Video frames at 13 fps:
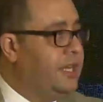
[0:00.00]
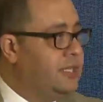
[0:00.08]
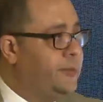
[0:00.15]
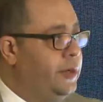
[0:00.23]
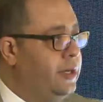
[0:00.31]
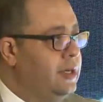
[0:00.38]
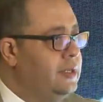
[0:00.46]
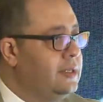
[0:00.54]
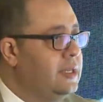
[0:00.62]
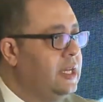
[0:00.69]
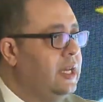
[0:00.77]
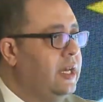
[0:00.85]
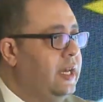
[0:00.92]

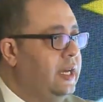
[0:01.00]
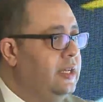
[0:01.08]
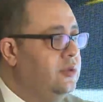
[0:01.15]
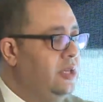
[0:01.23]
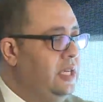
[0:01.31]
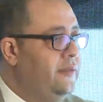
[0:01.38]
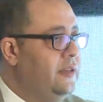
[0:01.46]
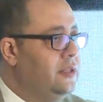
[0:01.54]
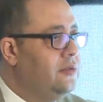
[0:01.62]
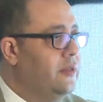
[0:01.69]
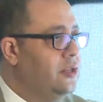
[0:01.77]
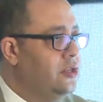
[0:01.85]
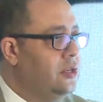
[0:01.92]
experience, and even
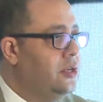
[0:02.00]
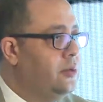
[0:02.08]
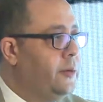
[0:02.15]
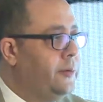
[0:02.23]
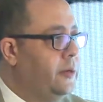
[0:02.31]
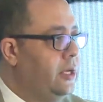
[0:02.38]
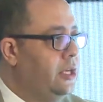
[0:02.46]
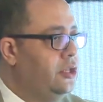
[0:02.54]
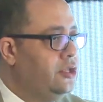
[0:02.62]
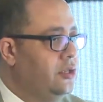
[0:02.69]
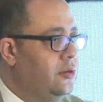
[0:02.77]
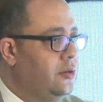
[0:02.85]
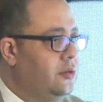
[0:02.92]
to the general
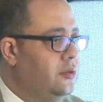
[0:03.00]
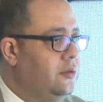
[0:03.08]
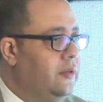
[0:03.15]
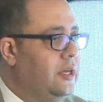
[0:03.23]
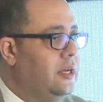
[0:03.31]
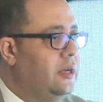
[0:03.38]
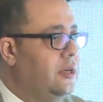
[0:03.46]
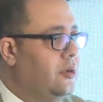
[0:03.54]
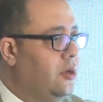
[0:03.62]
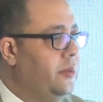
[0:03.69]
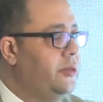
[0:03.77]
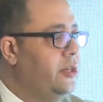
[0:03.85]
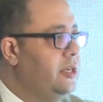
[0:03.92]
population or to the
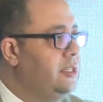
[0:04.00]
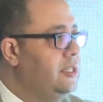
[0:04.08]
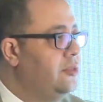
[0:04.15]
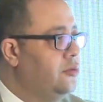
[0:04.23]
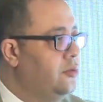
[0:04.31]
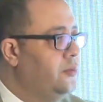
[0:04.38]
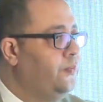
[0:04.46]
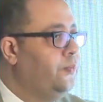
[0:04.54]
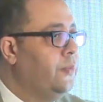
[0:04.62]
community to